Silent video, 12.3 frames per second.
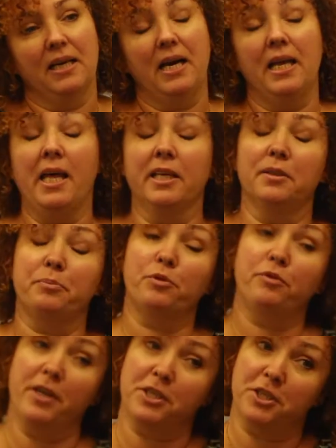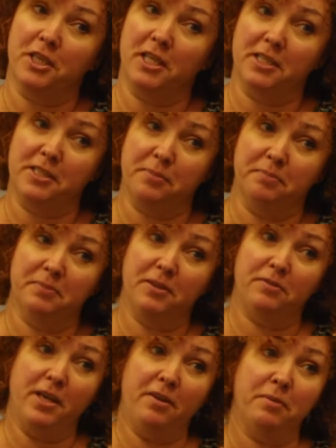I like the professionalism,
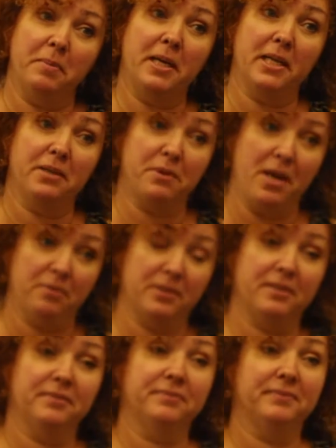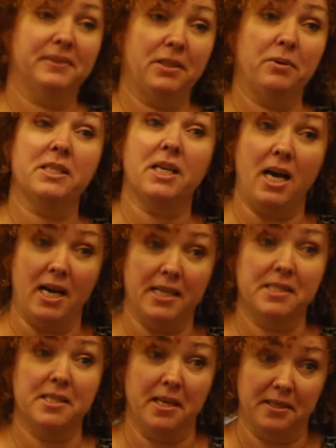everybody around. So it's a high
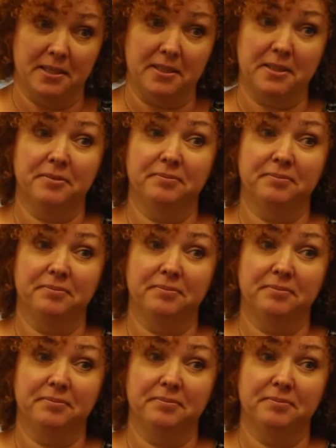standard.